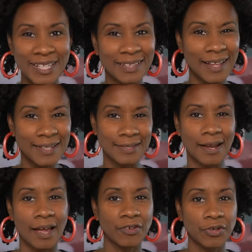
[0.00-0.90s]
let let's
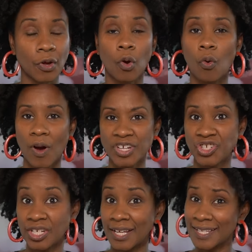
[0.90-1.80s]
dive into the
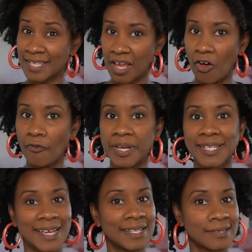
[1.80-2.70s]
question itself
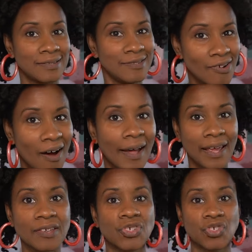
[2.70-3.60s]
because it's not
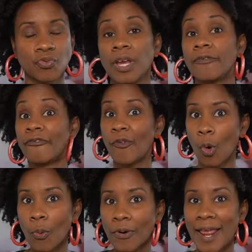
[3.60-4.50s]
as
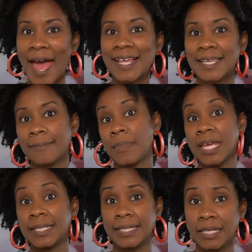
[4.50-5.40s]
straightforward as it
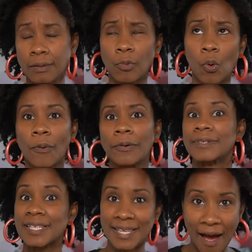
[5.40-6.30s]
may seem or
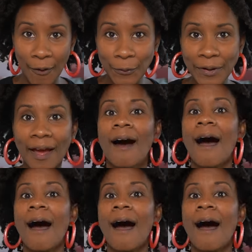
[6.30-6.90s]
sound.